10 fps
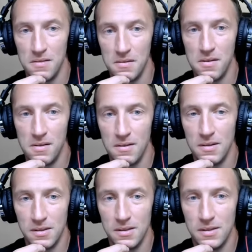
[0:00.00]

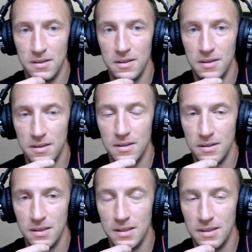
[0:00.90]

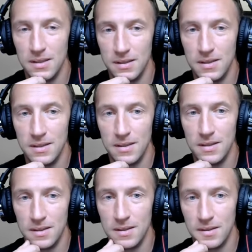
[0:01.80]

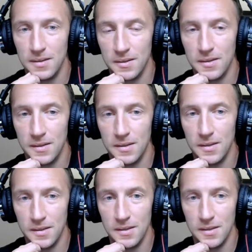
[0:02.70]

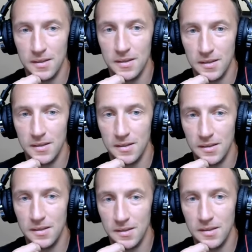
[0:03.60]

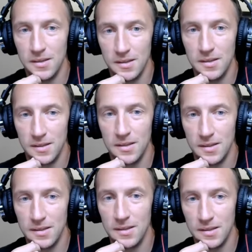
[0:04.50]

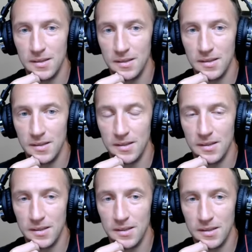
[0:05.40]
[no speech]